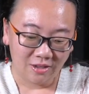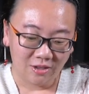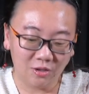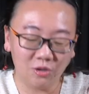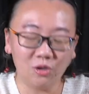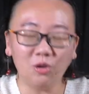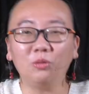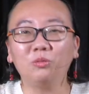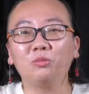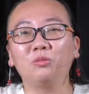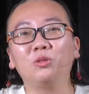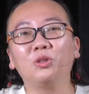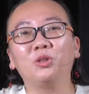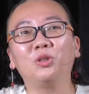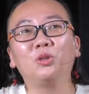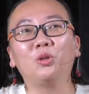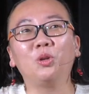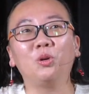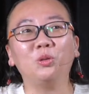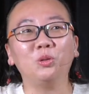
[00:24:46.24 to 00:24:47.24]
You know,
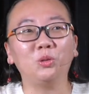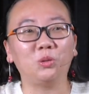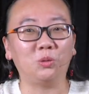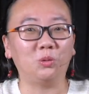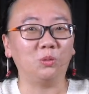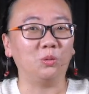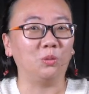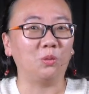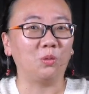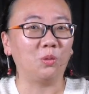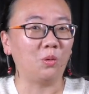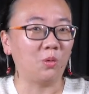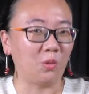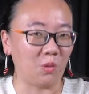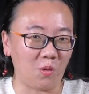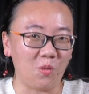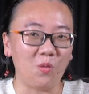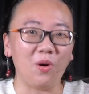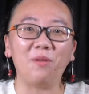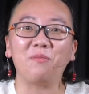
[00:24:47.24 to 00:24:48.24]
those who
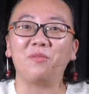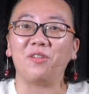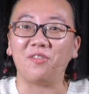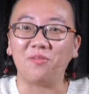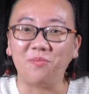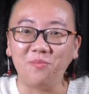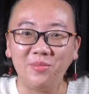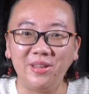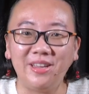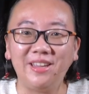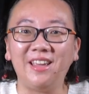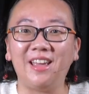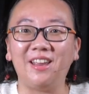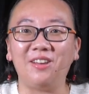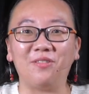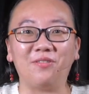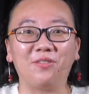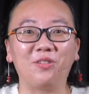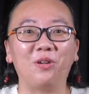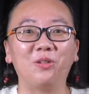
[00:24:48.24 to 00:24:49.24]
grow up with me
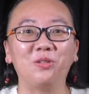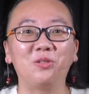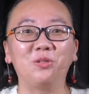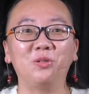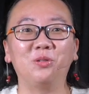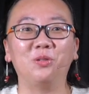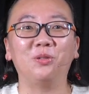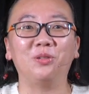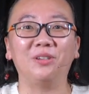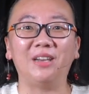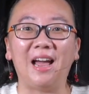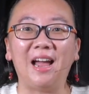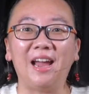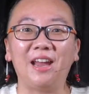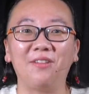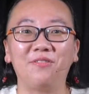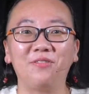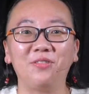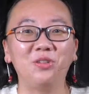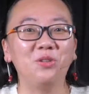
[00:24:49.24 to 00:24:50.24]
and you've gone through
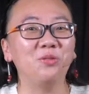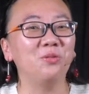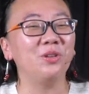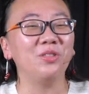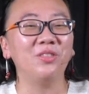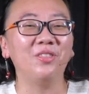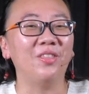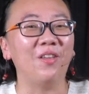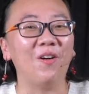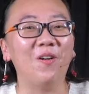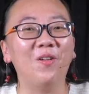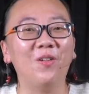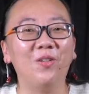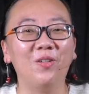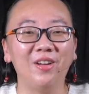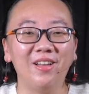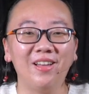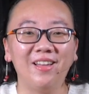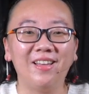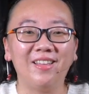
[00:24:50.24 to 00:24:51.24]
life, you would
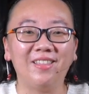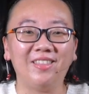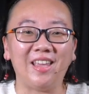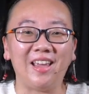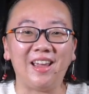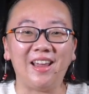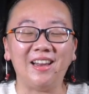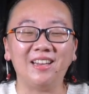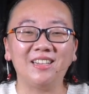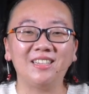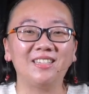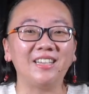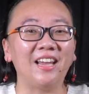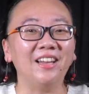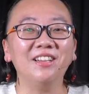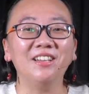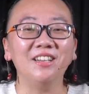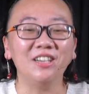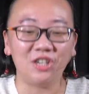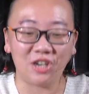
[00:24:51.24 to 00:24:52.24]
know that
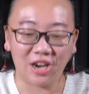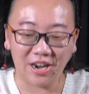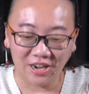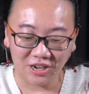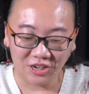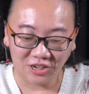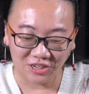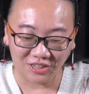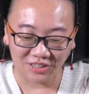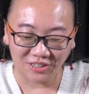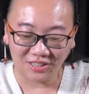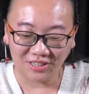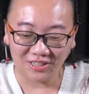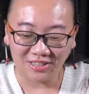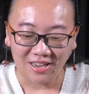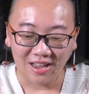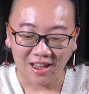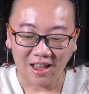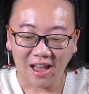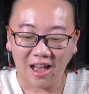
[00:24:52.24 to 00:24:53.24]
sudden
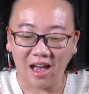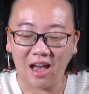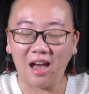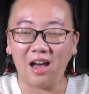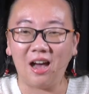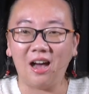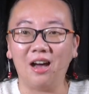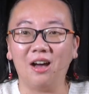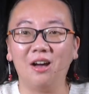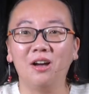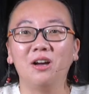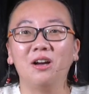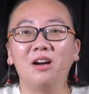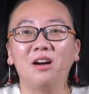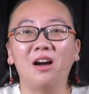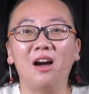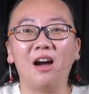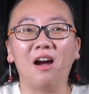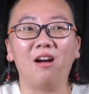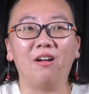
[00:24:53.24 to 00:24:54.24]
changes
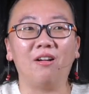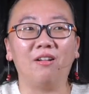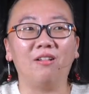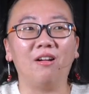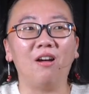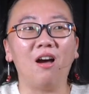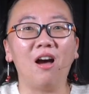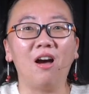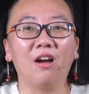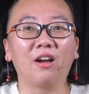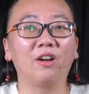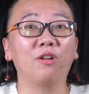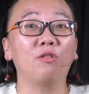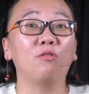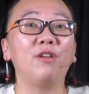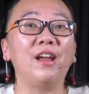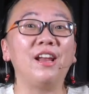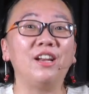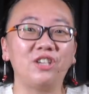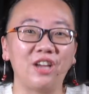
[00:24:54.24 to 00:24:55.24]
are a
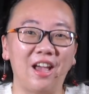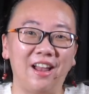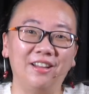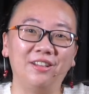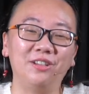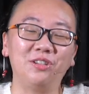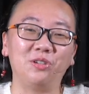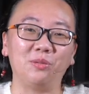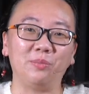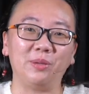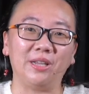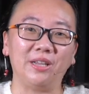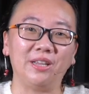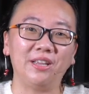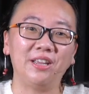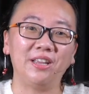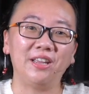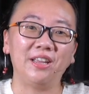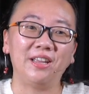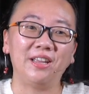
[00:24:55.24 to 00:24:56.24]
great challenge to me.